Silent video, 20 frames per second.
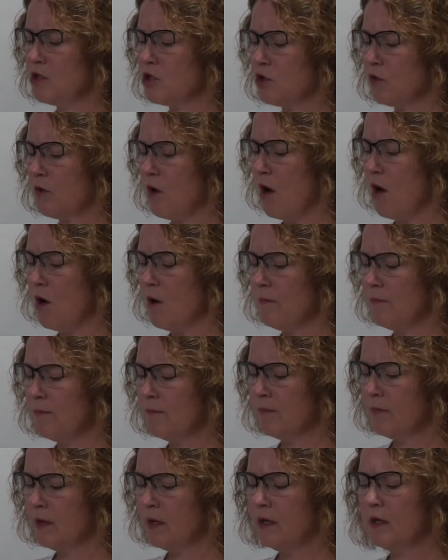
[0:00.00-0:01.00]
Jerome?
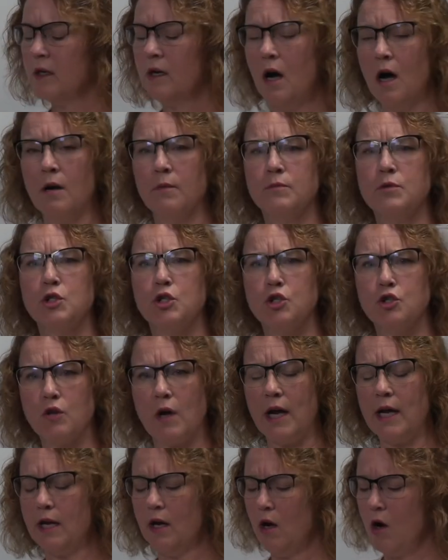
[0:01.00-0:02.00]
Come
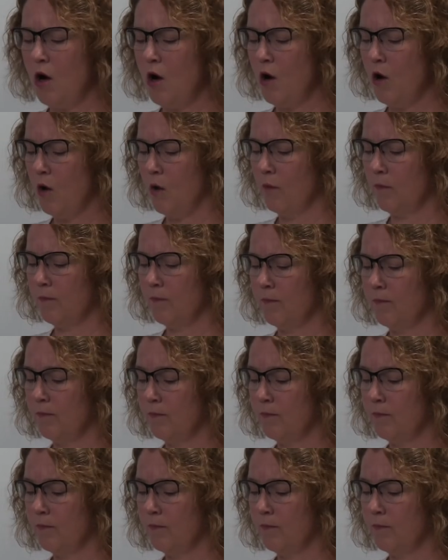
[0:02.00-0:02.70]
straight home.